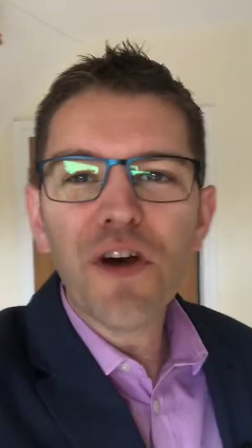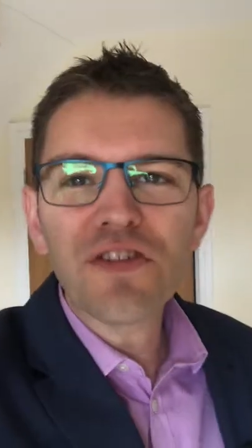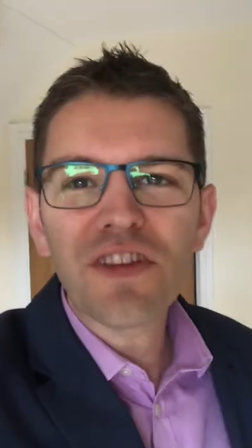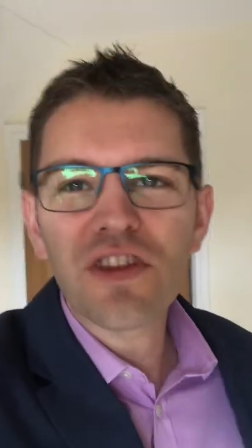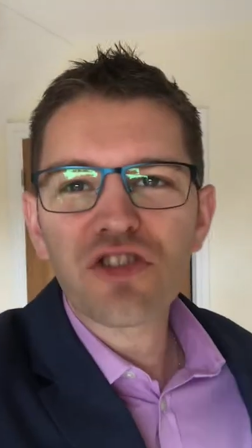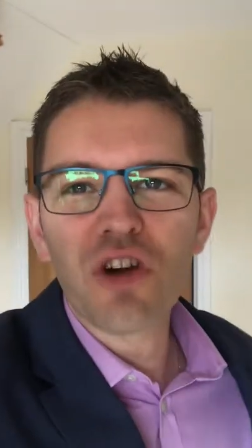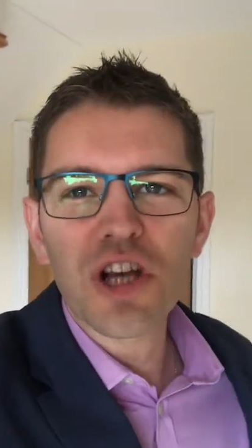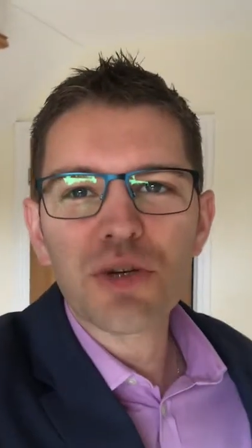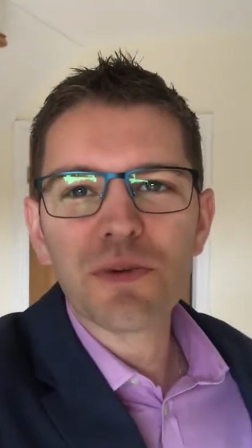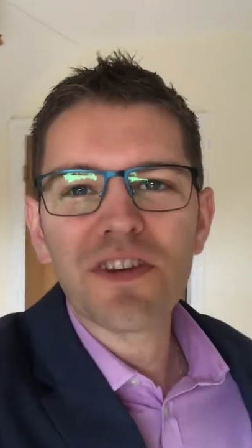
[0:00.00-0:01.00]
The first thing that
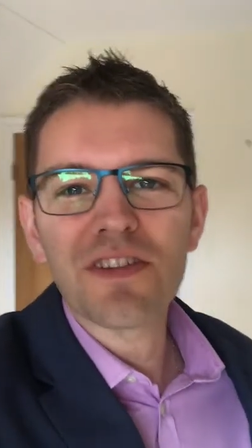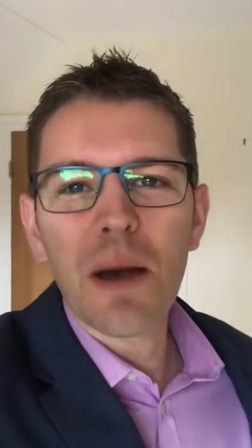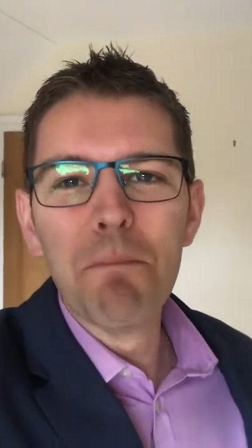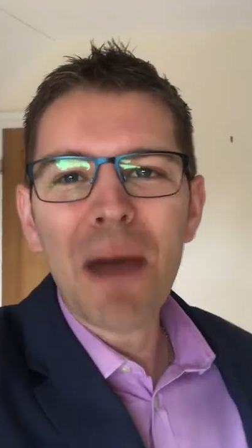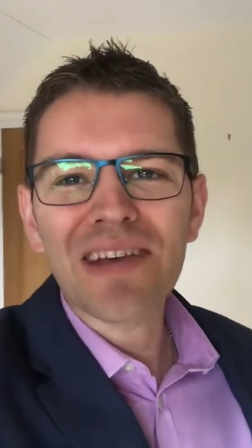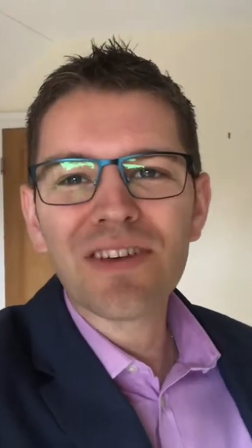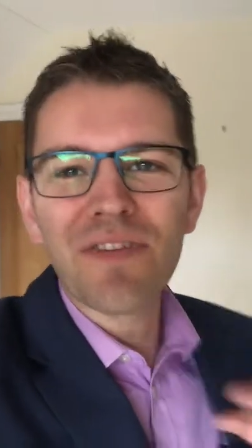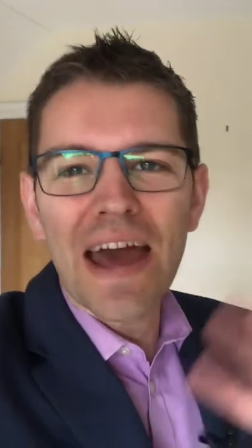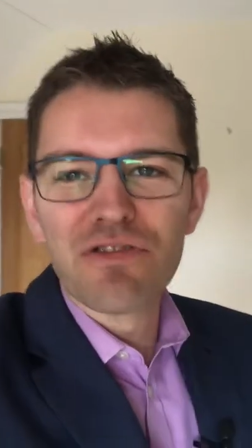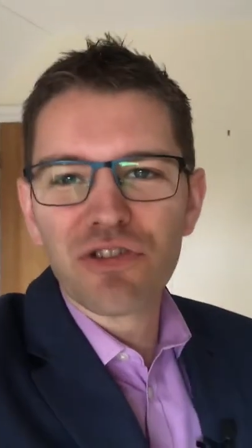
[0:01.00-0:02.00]
strikes you is this massive
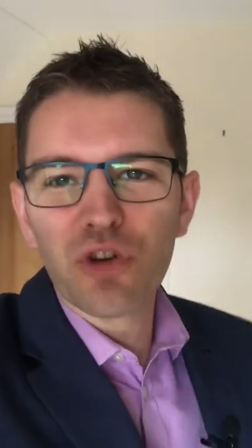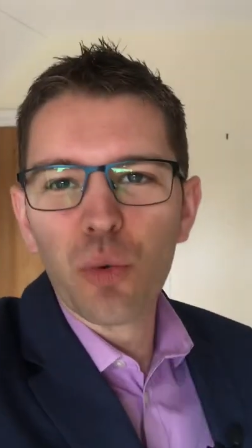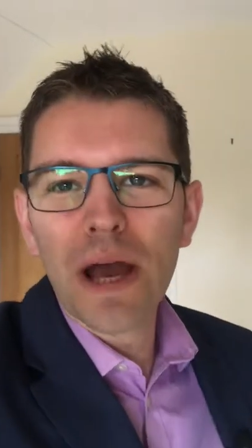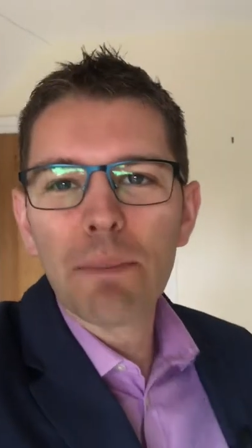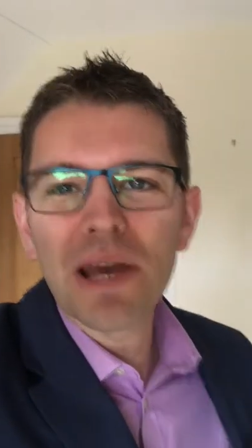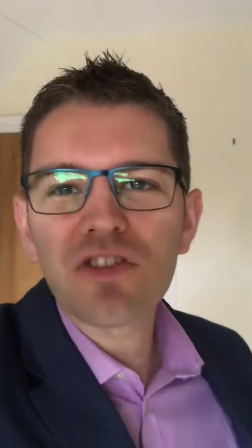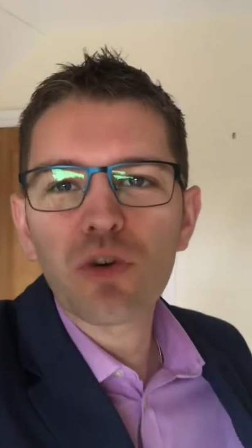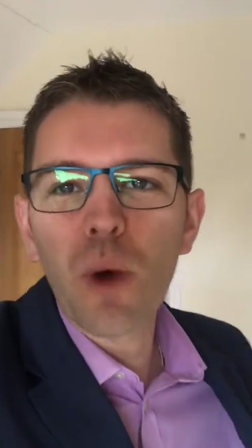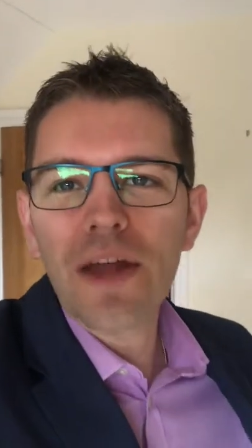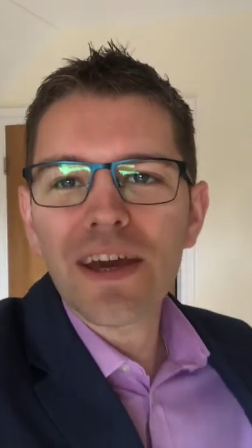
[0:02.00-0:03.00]
entrance hallway, a big
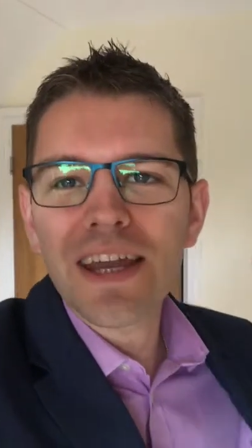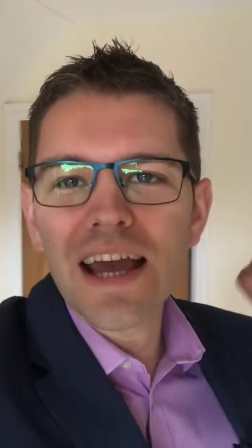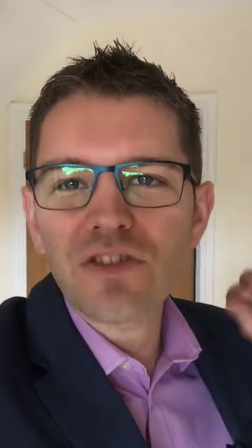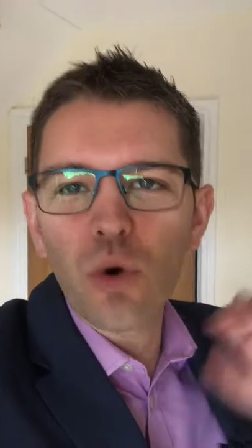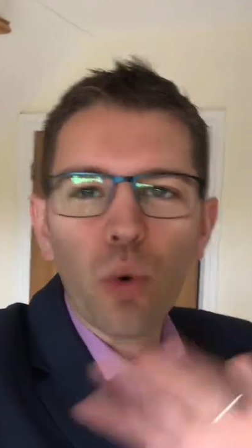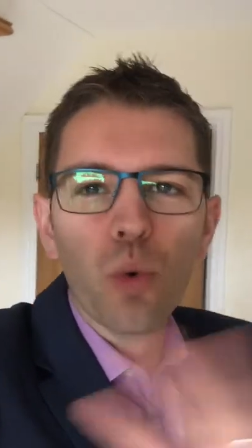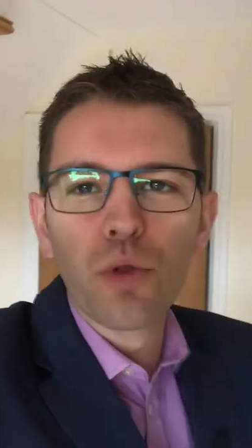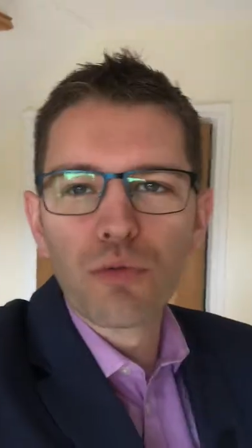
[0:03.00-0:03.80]
square that connects all the